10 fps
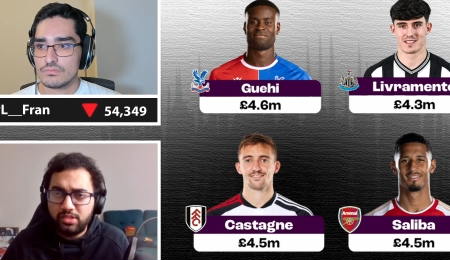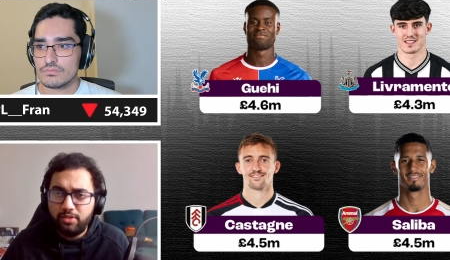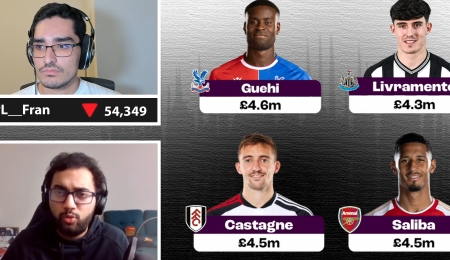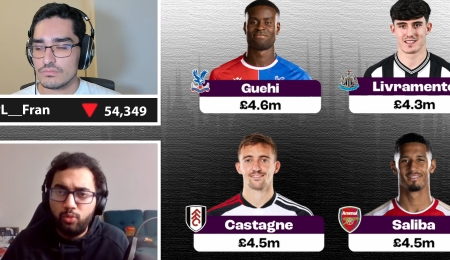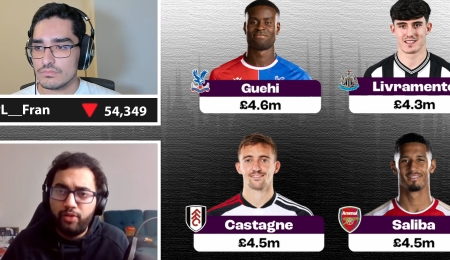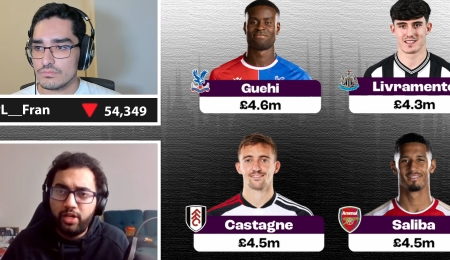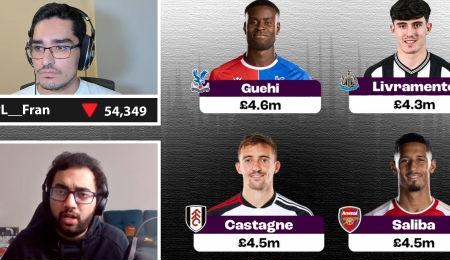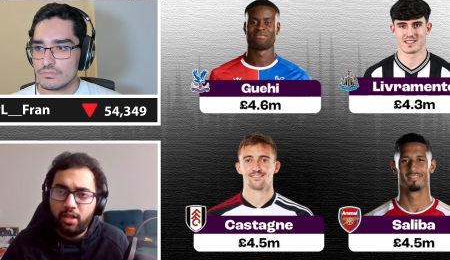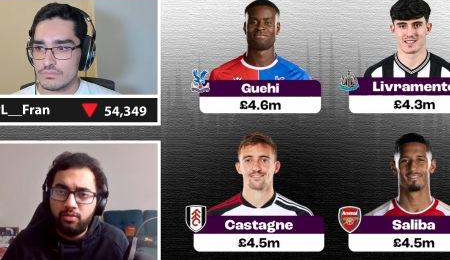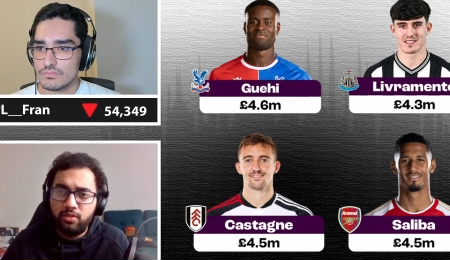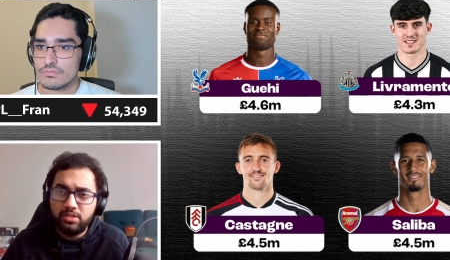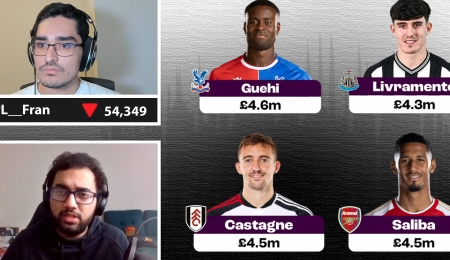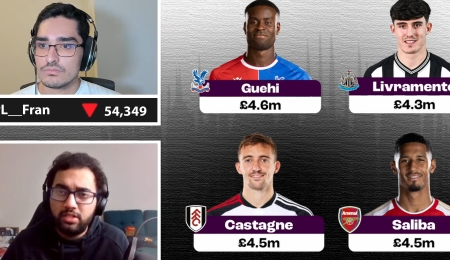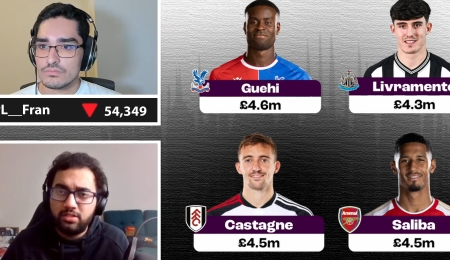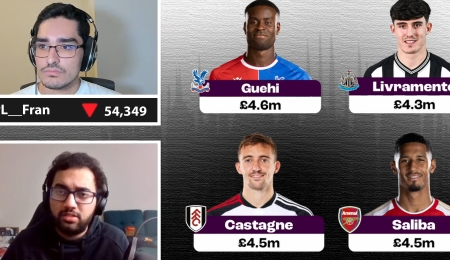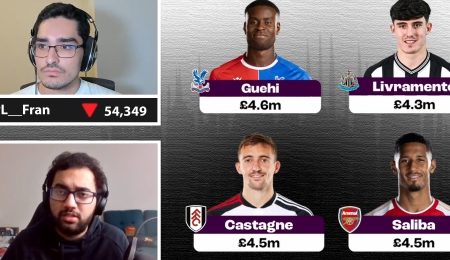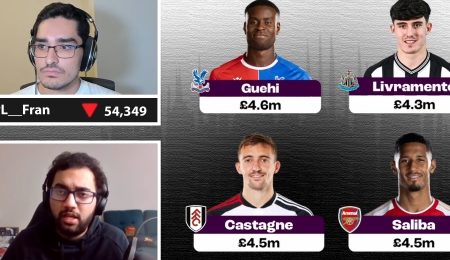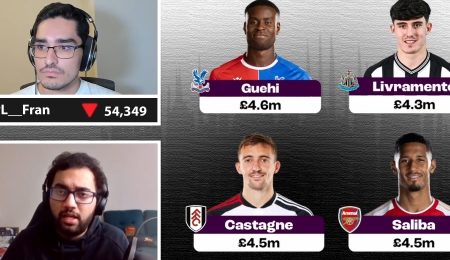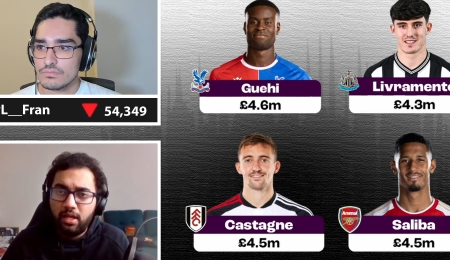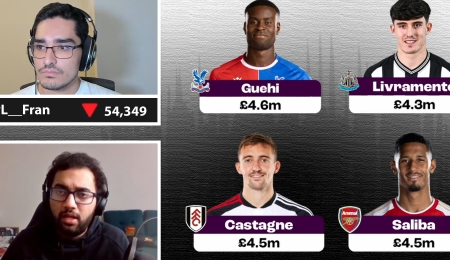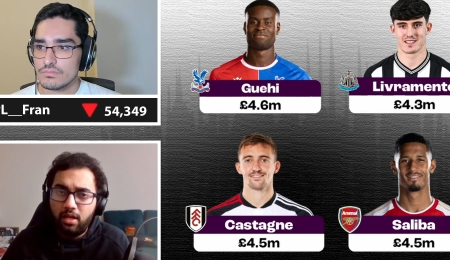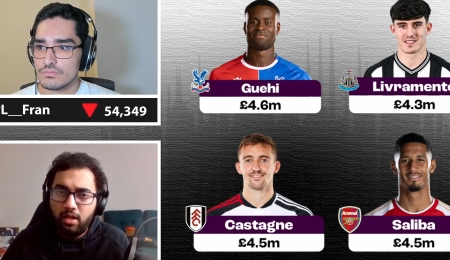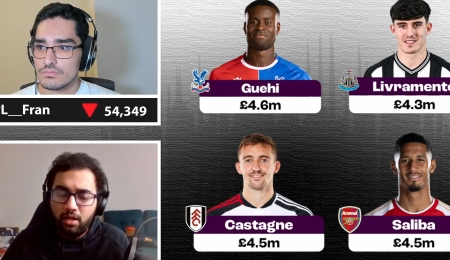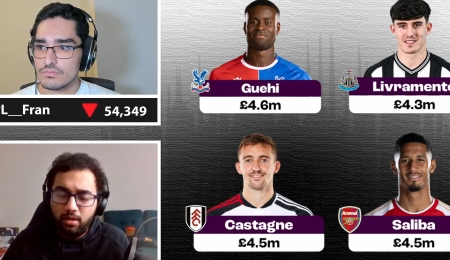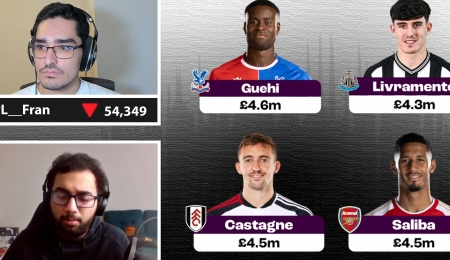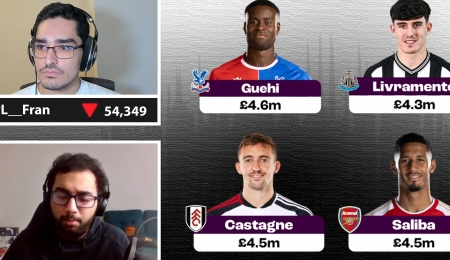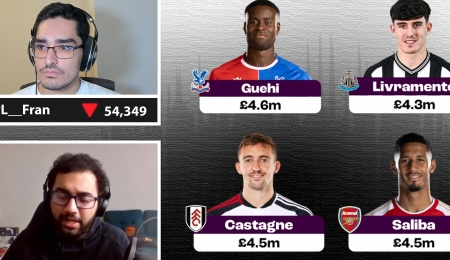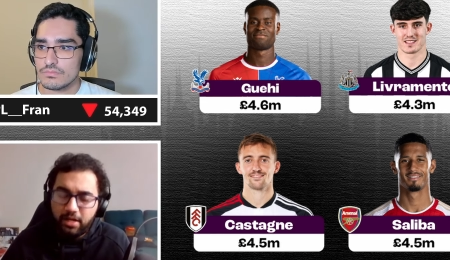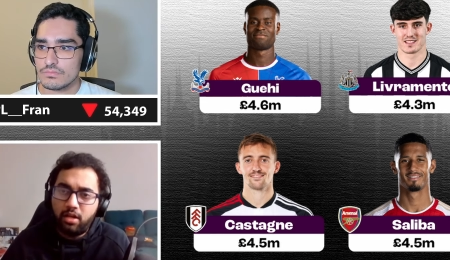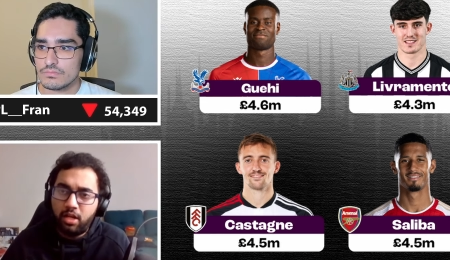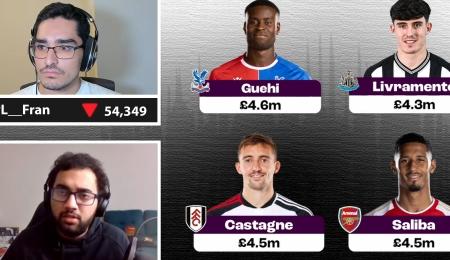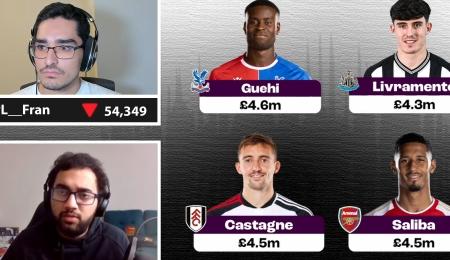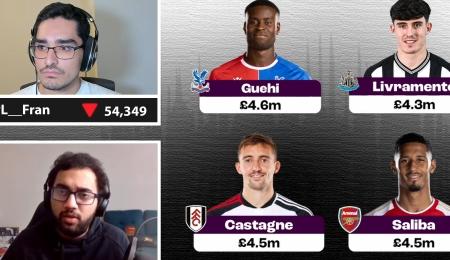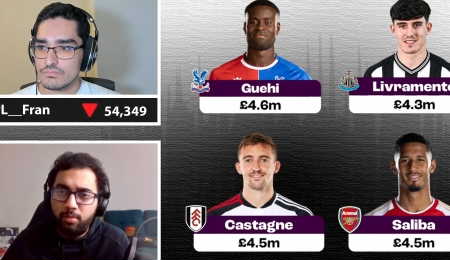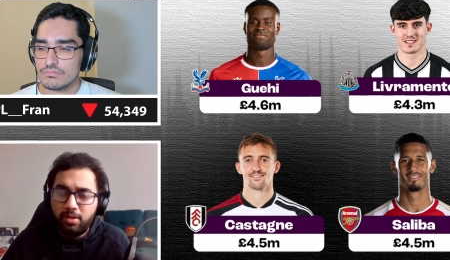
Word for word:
Speaker 1: us have two free transfers, it's uh, make a transfer.